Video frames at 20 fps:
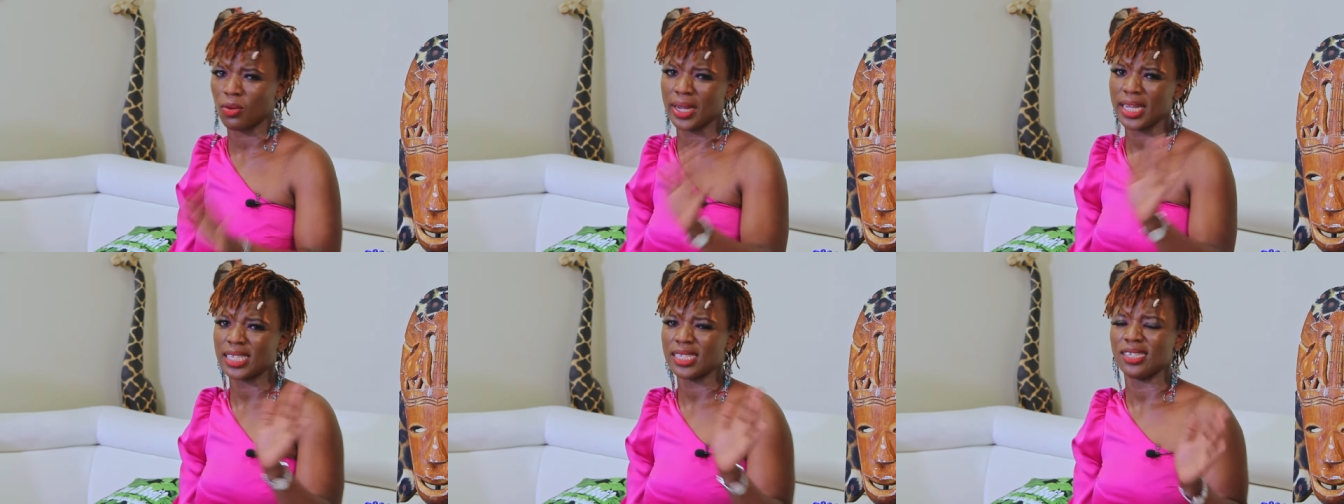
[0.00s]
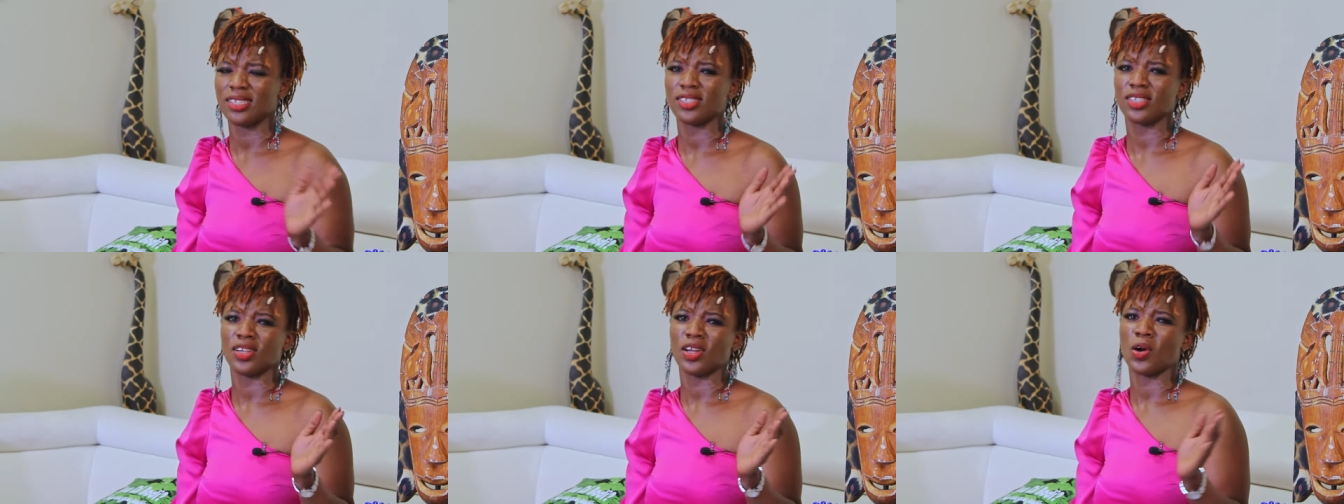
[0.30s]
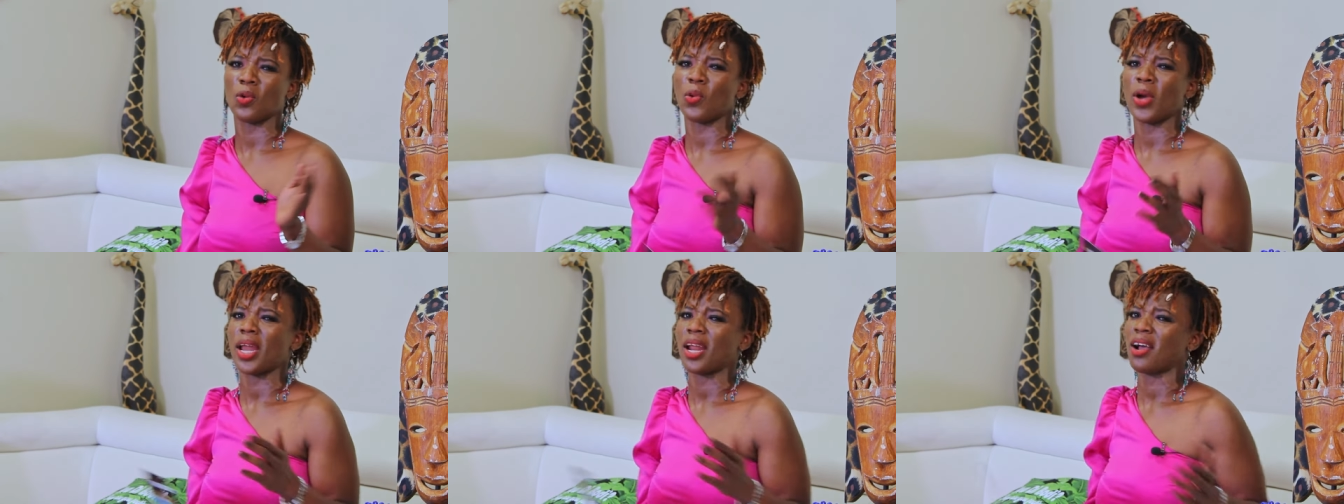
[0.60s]
waiting to
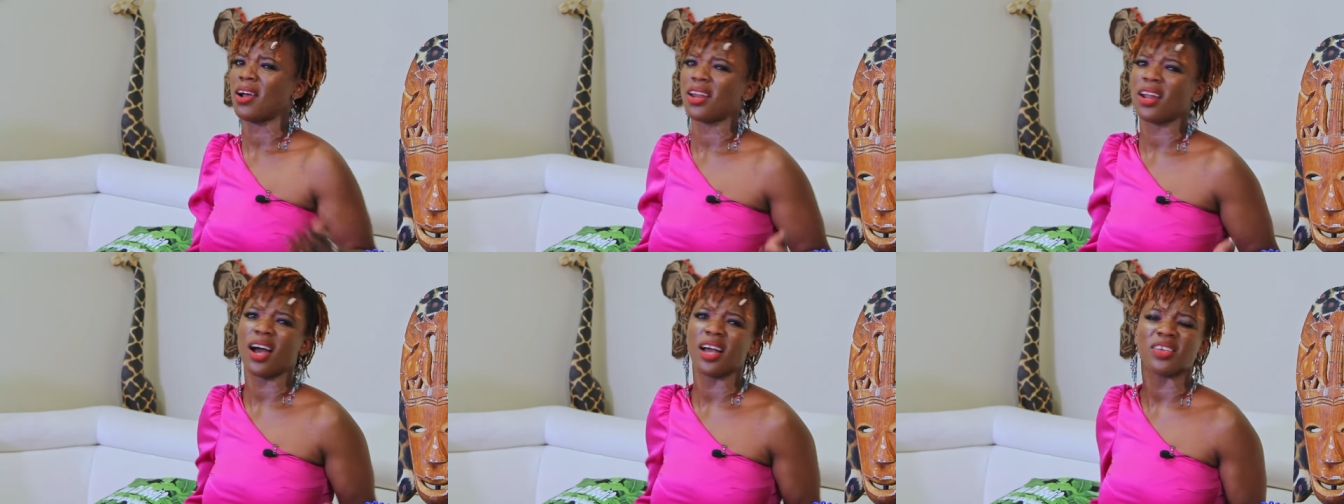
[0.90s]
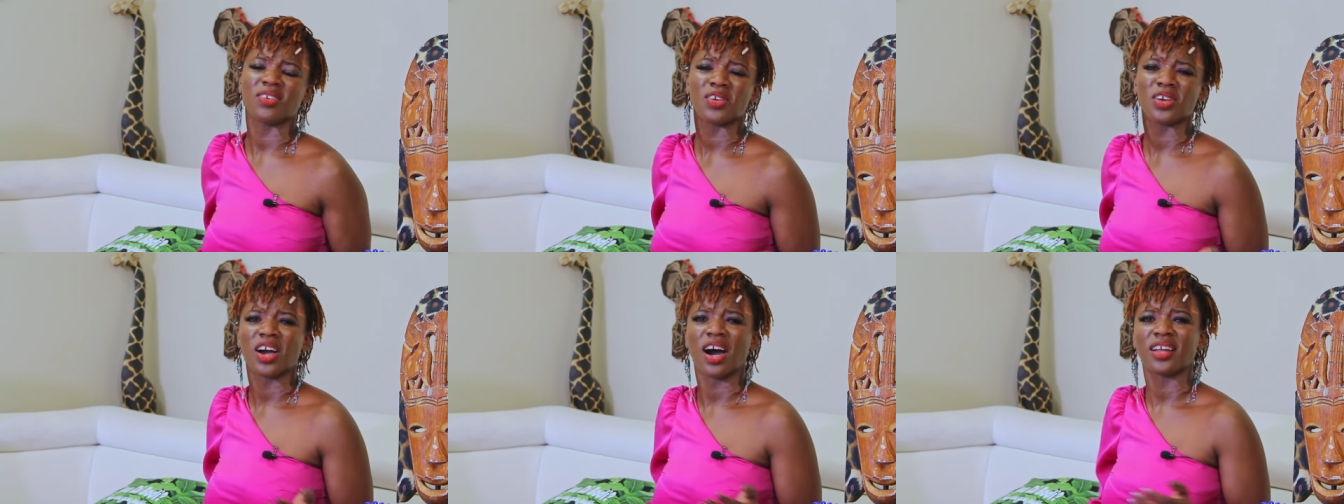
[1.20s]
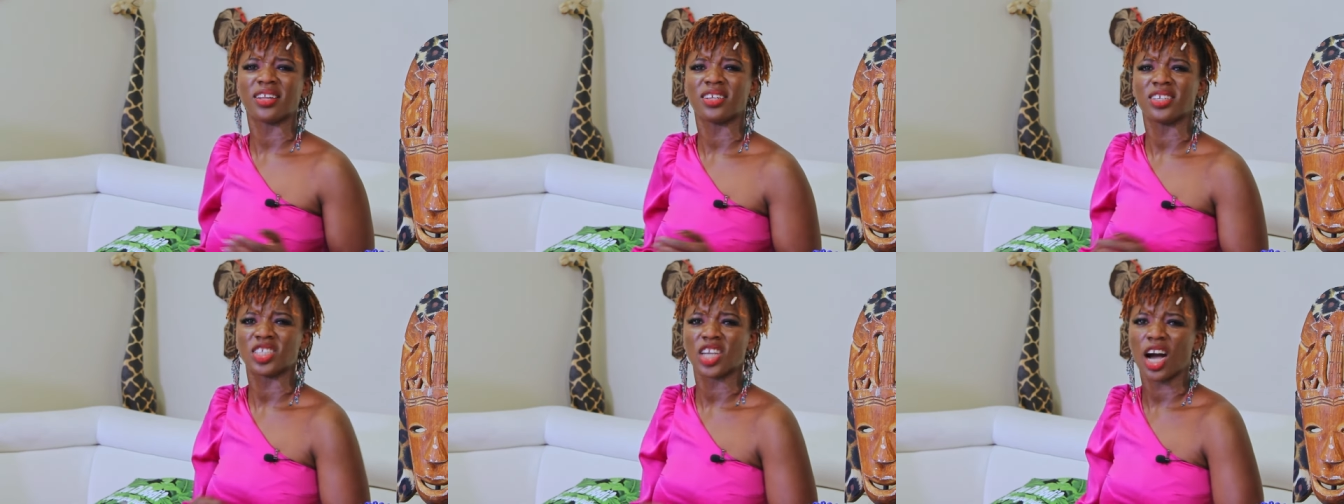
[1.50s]
know whether or not you
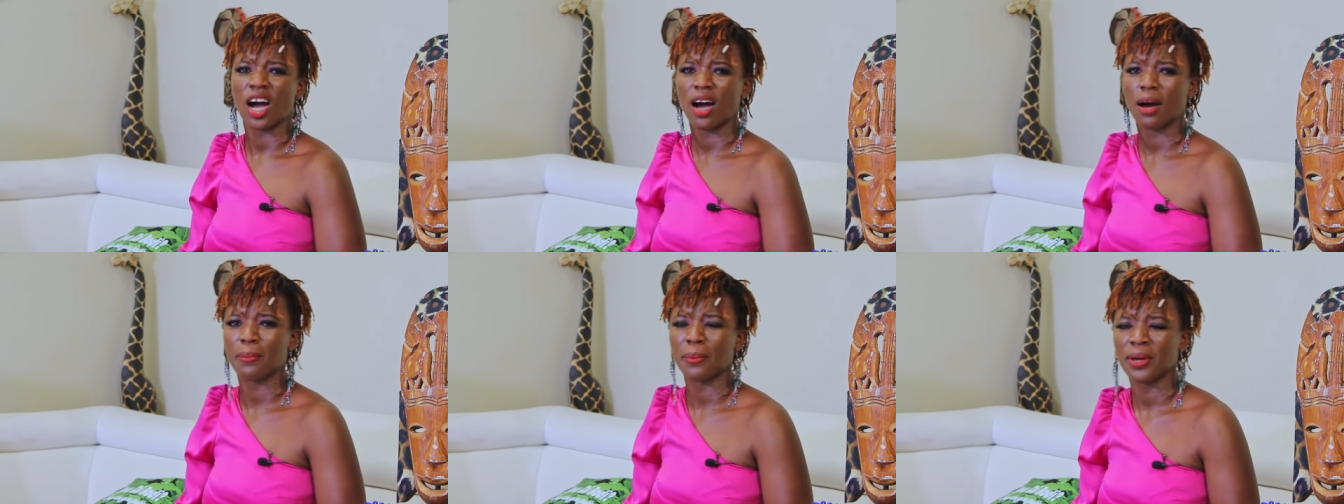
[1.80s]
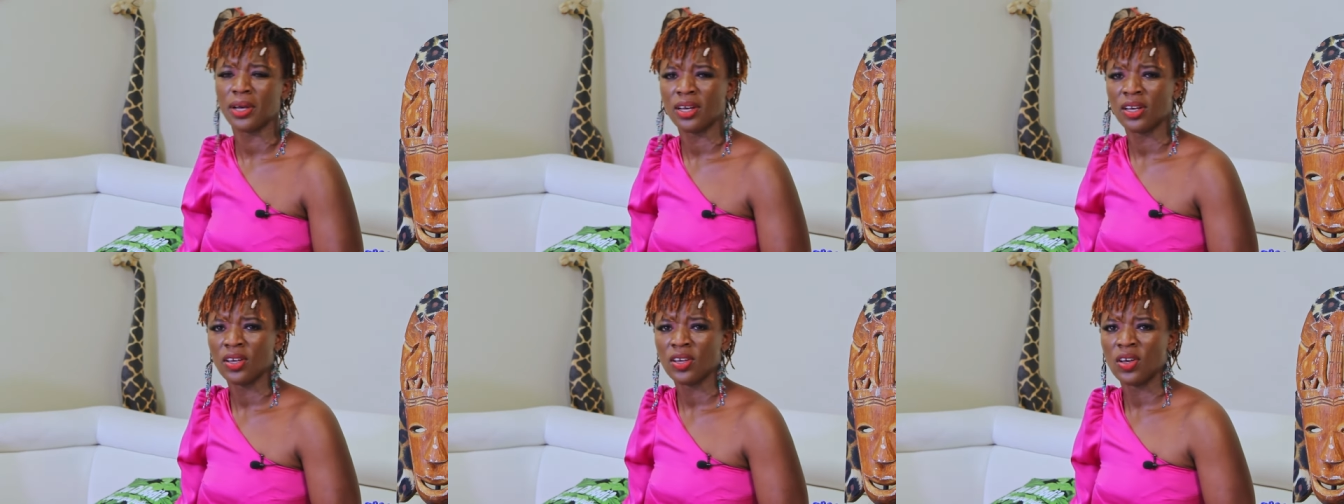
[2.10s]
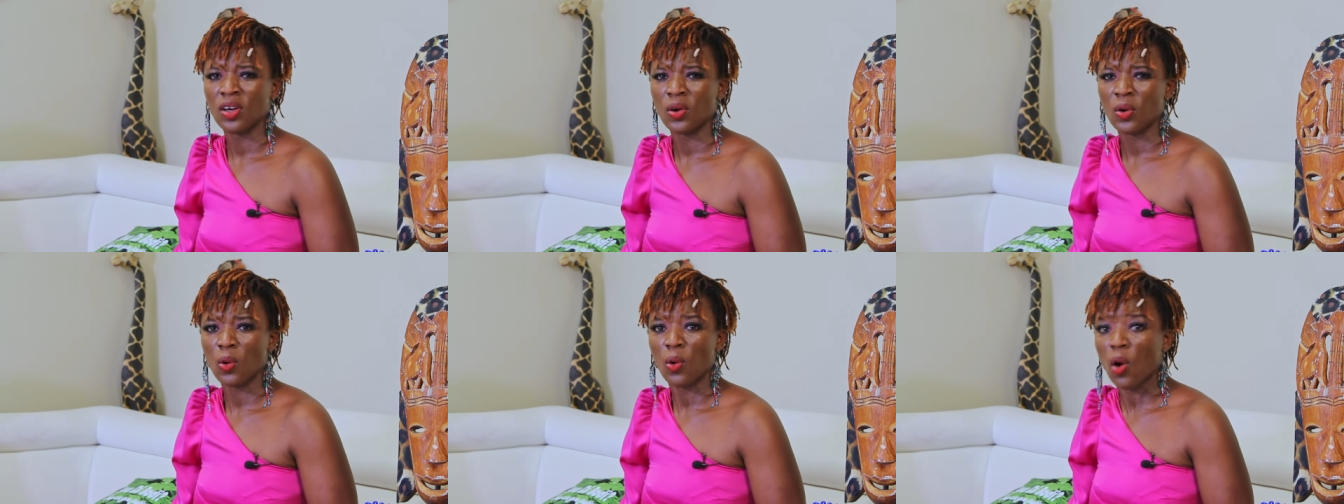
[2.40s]
got the job,
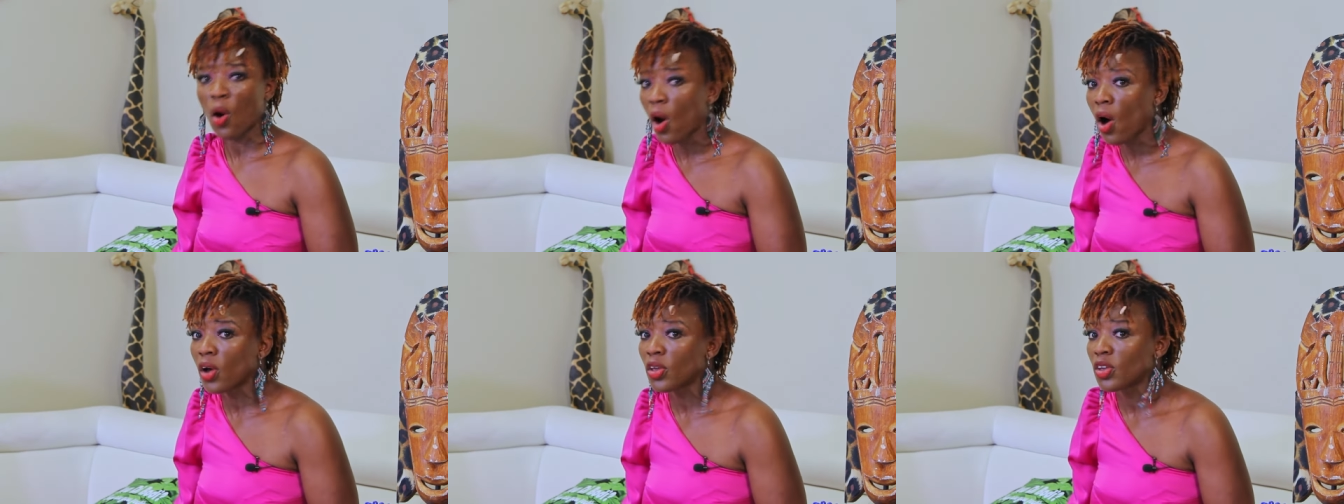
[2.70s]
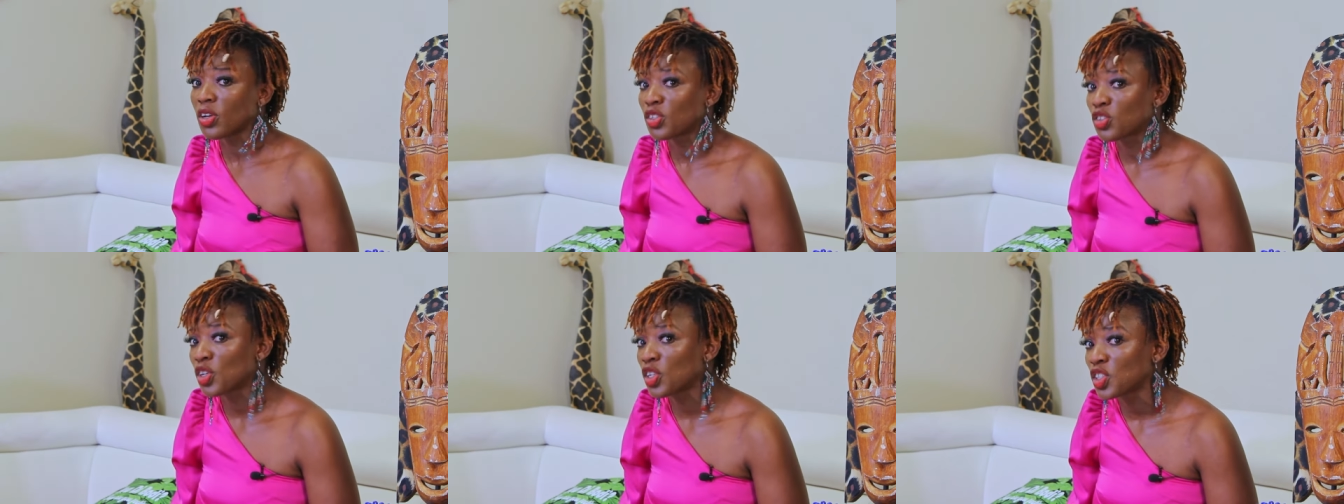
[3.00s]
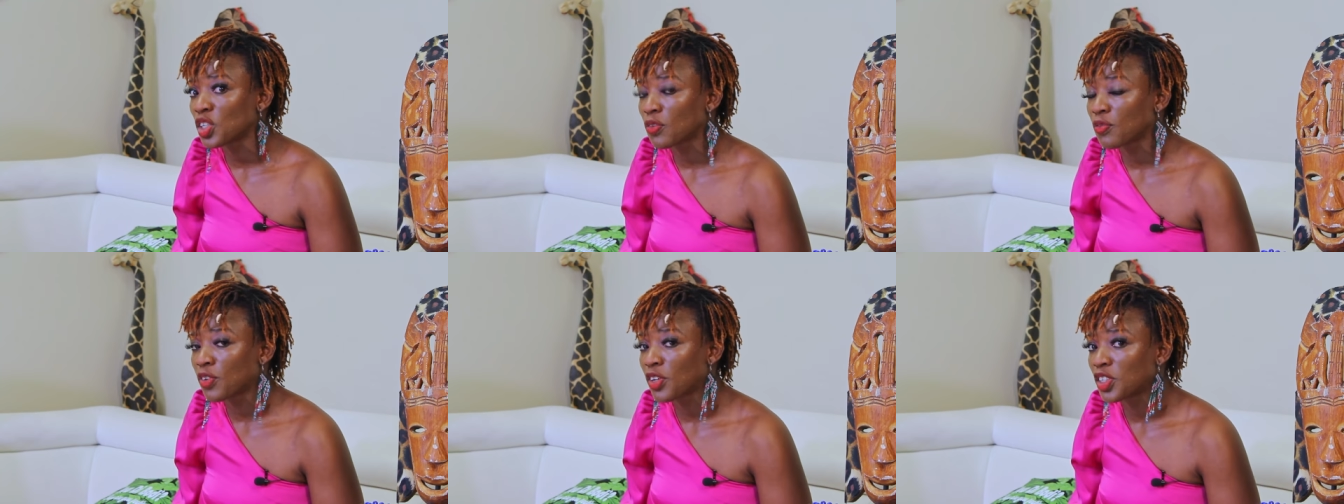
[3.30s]
or you're
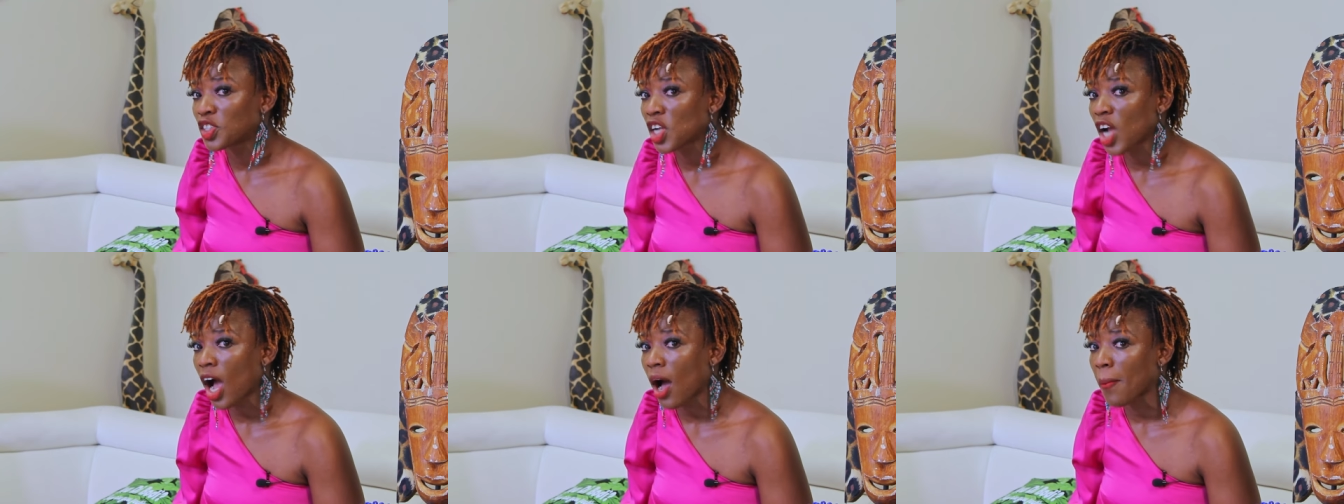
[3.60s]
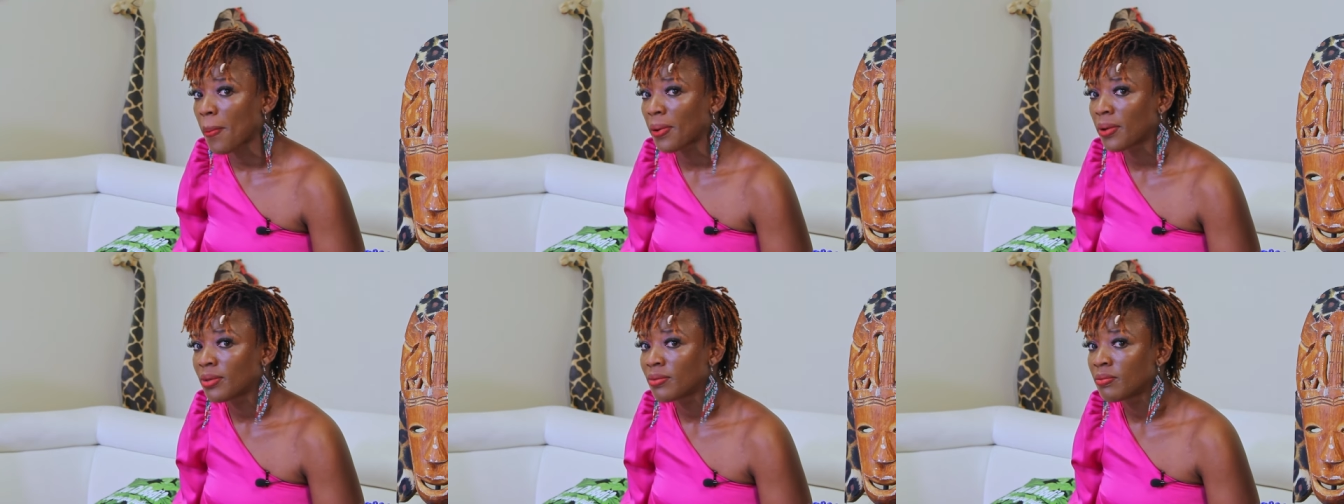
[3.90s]
searching for a job.